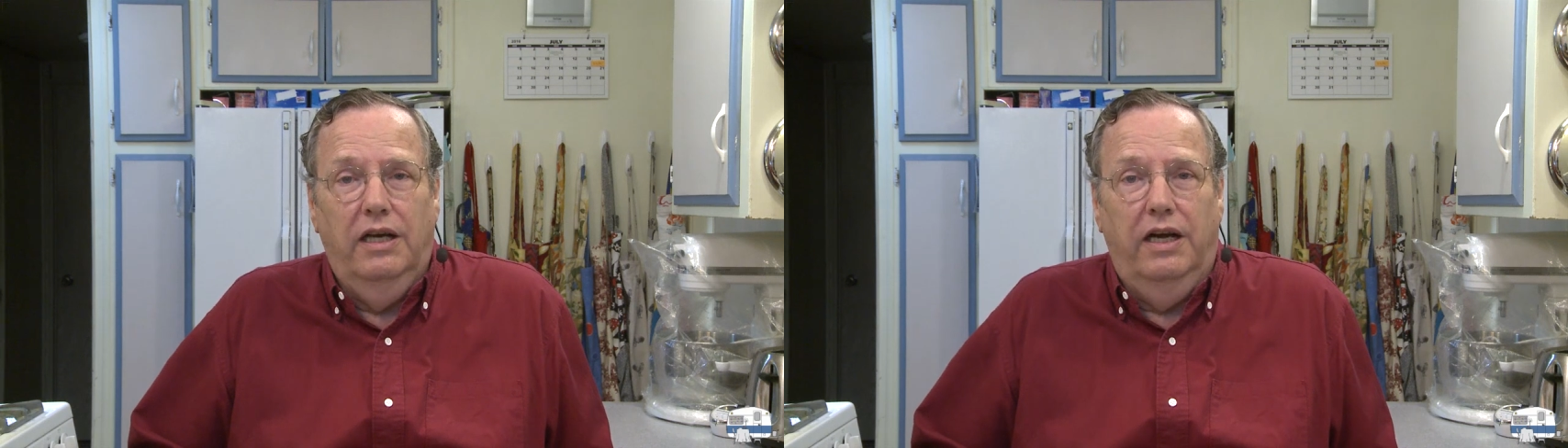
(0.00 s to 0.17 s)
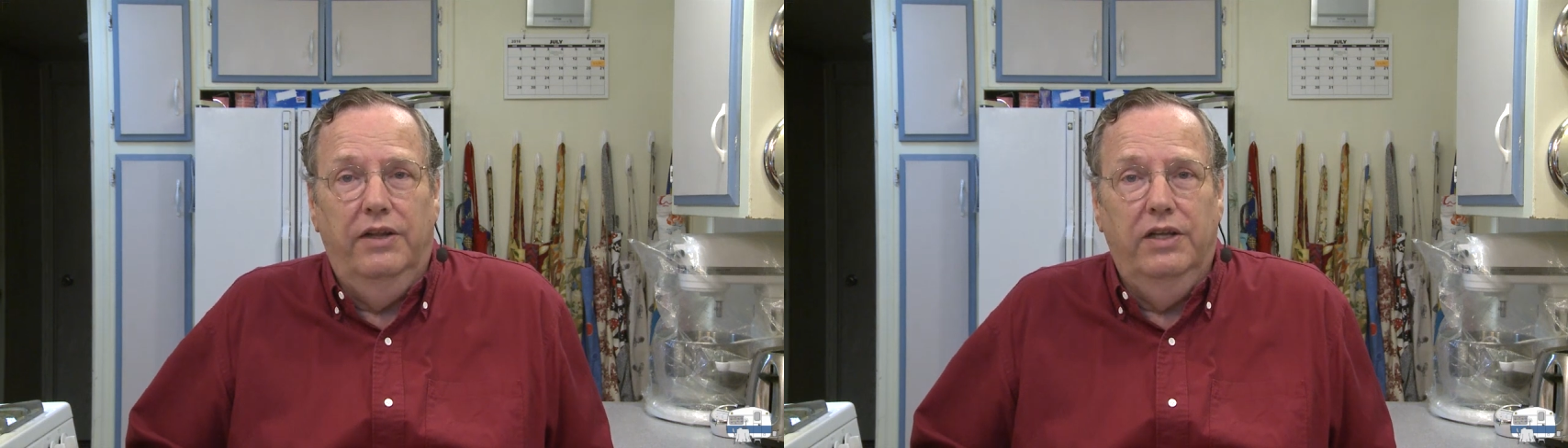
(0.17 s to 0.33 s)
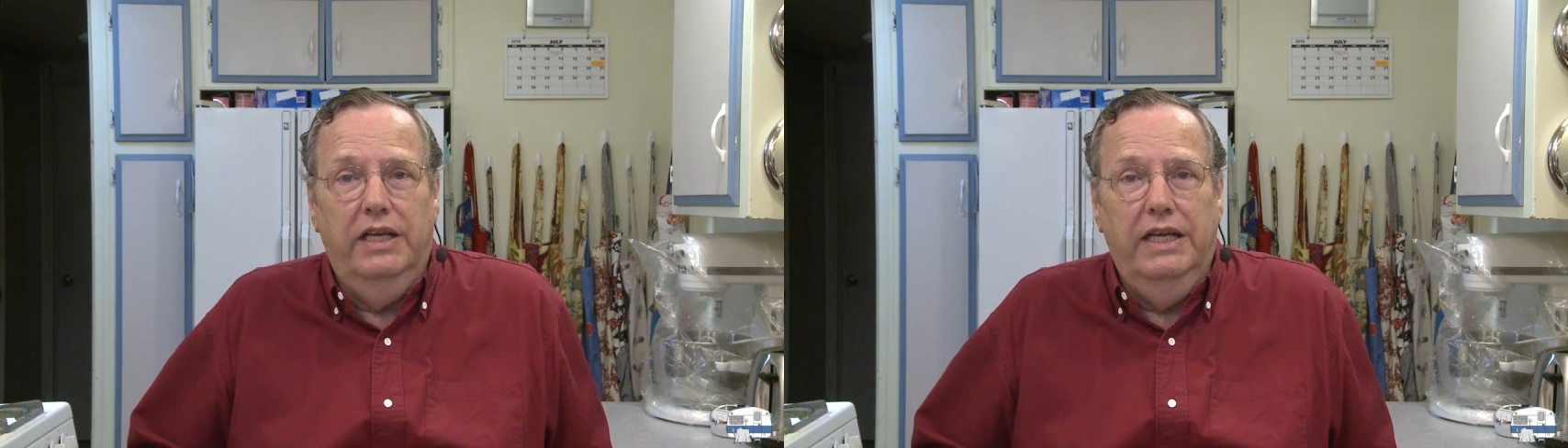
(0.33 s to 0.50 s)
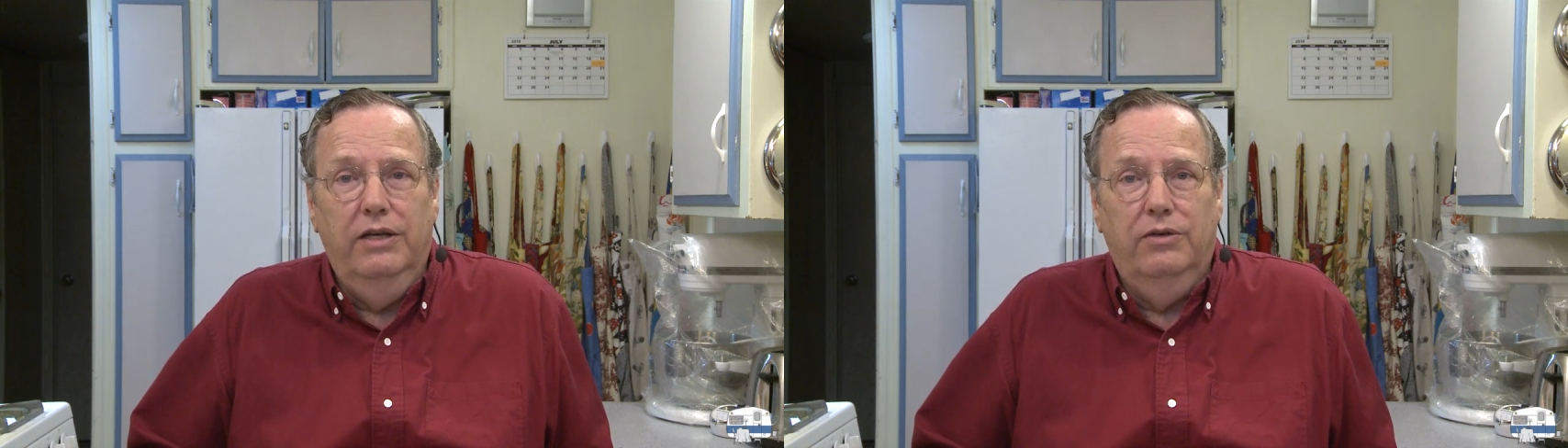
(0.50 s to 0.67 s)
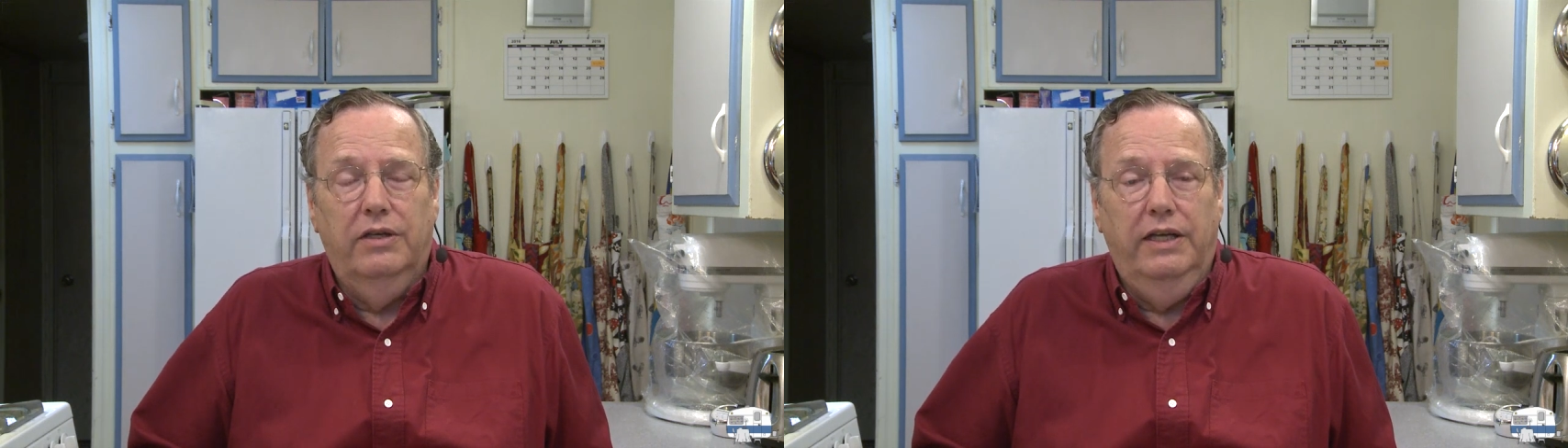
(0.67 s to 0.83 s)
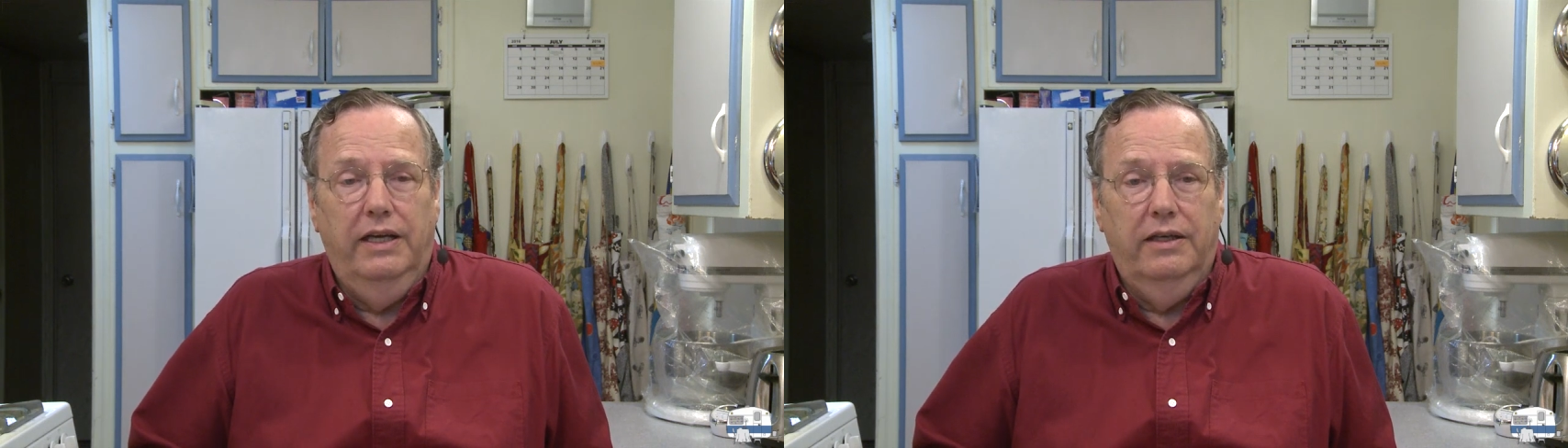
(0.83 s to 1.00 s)
on the
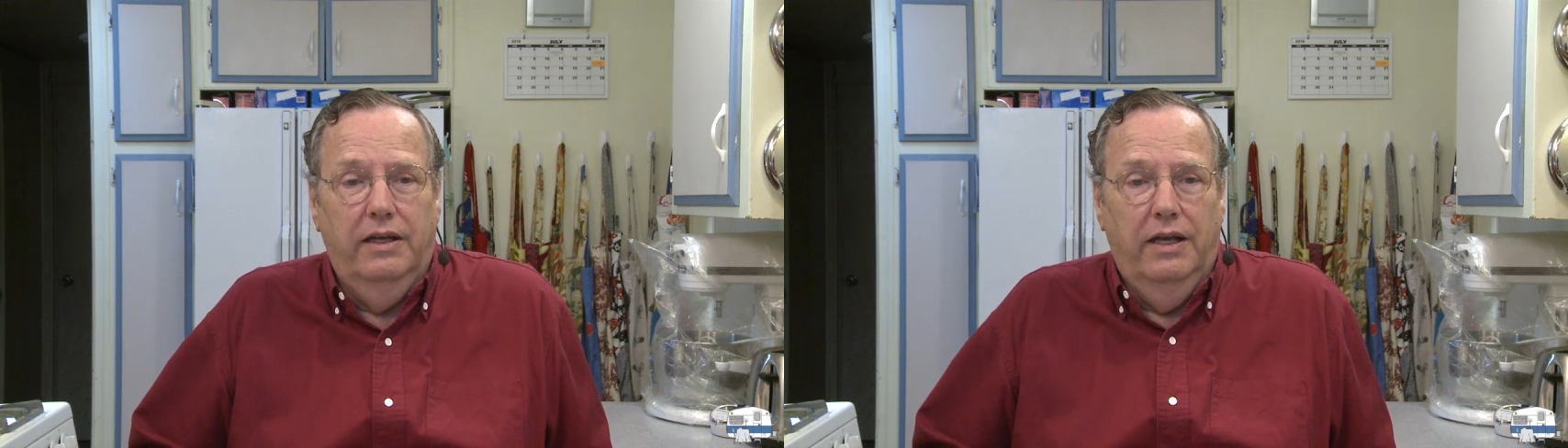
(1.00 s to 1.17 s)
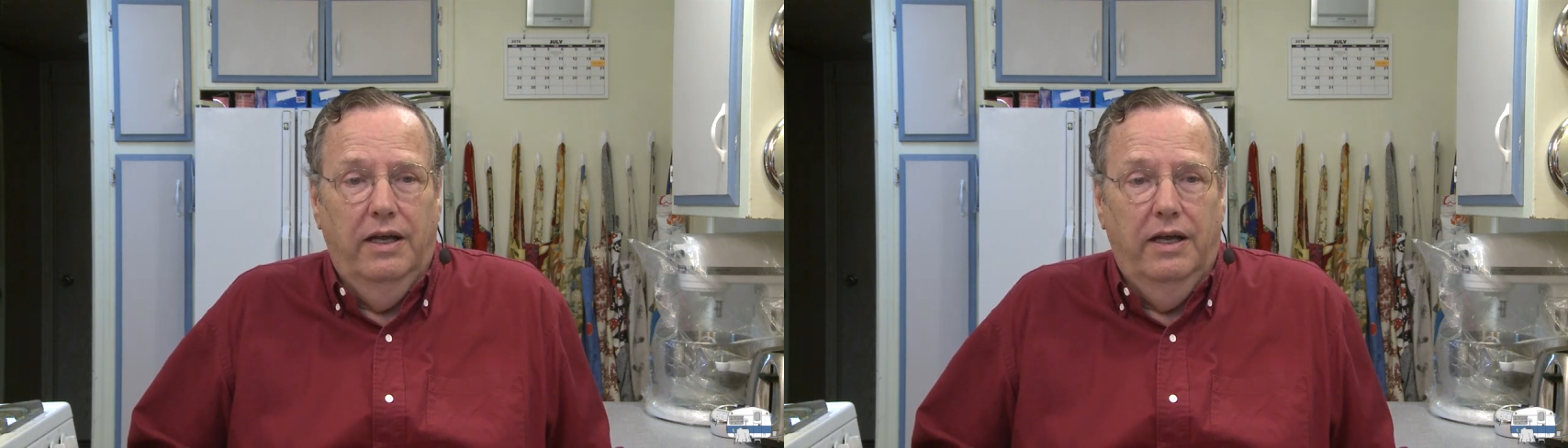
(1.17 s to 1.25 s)
internet.